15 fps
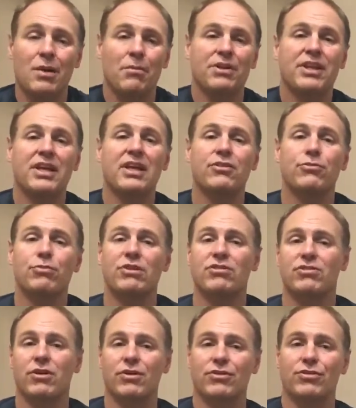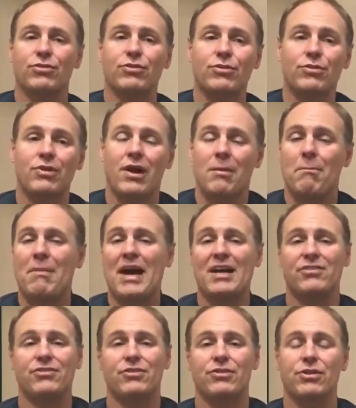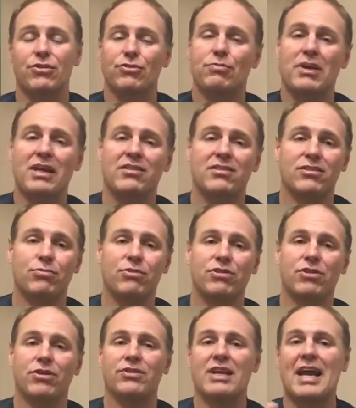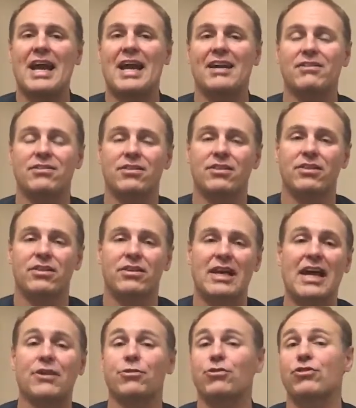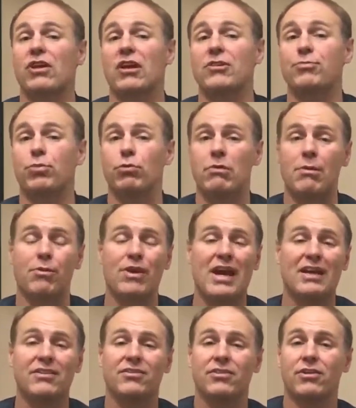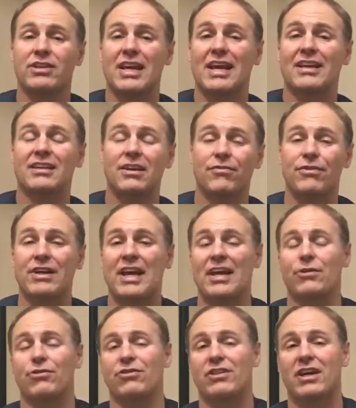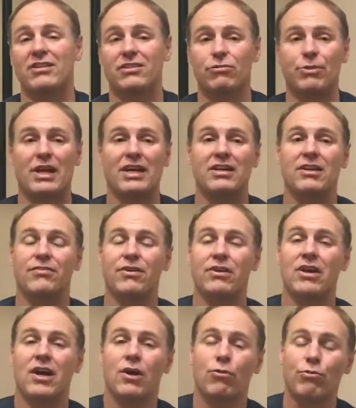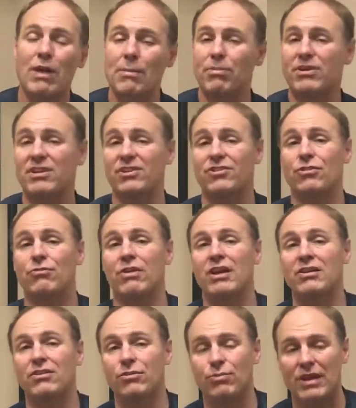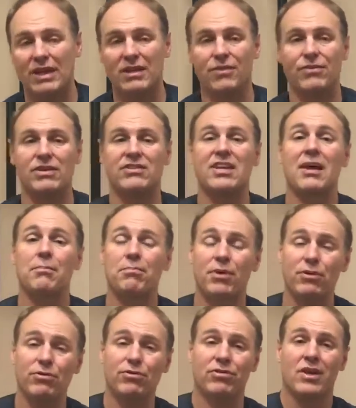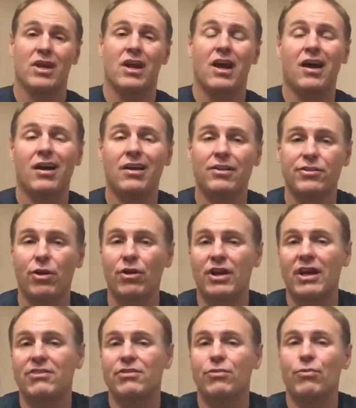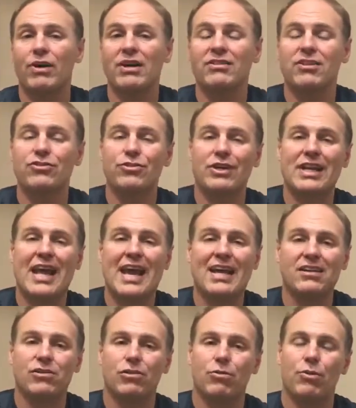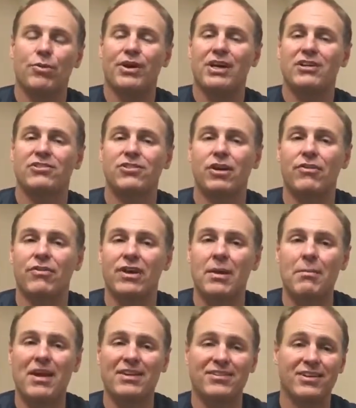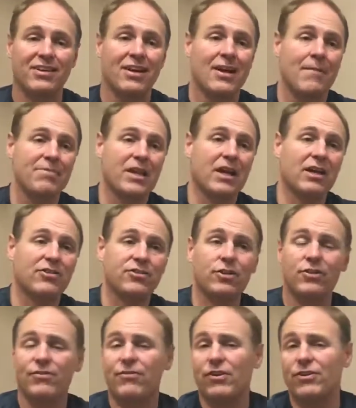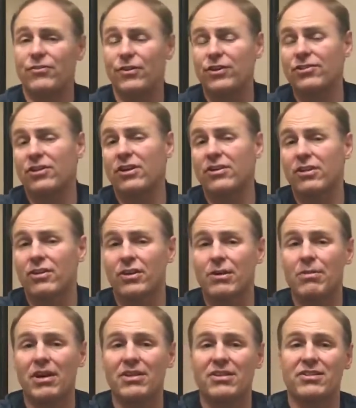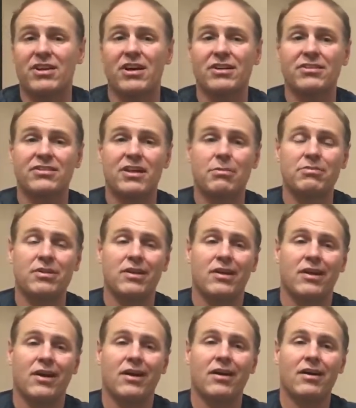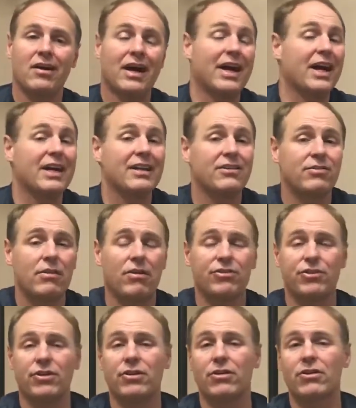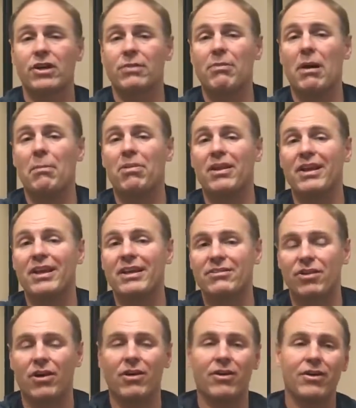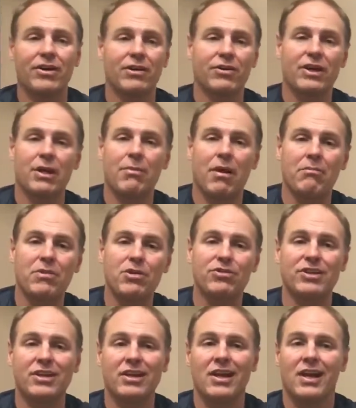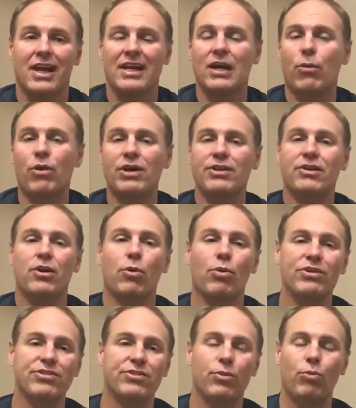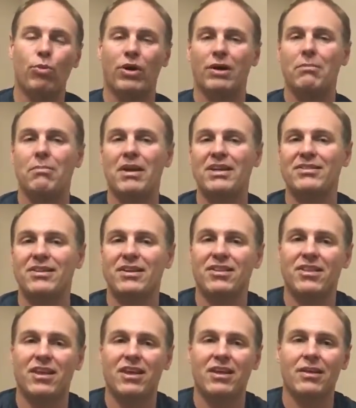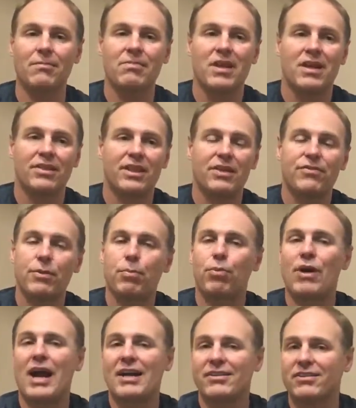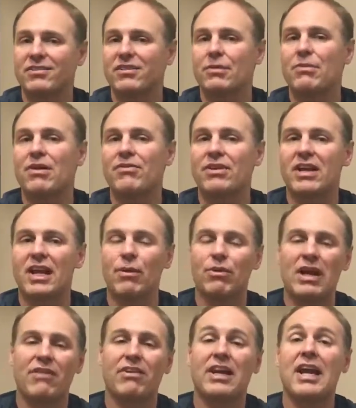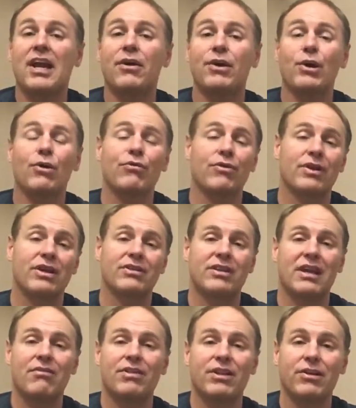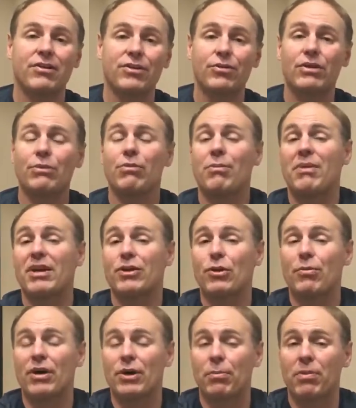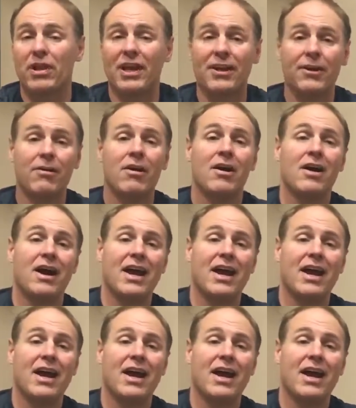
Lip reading: But then as we start to master those basics, we start to add to the exercise pool, and we start to add different exercises, we add different repetition ranges, we had different tempos. There's all kinds of ways that you can add to it, but we got to start very basic. And I first started to learn about this concept. I was starting to learn about playing guitar and learning about music, and I wanted to know what's the one basic thing that if you practice them every day would have a carryover into everything you're doing and would make you a better player.